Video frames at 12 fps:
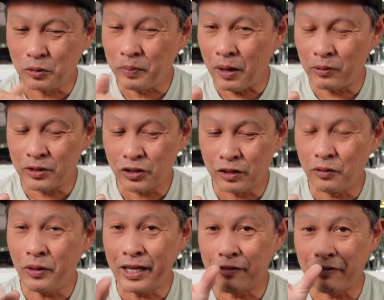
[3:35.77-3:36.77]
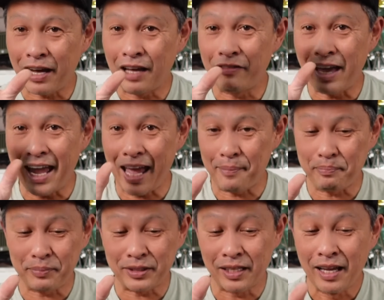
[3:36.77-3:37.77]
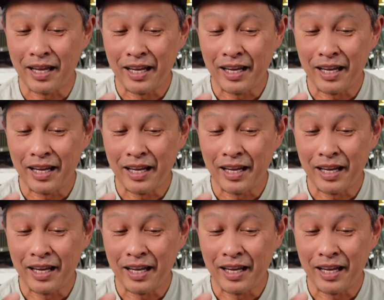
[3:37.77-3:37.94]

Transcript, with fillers: to power the servo and 5 amps.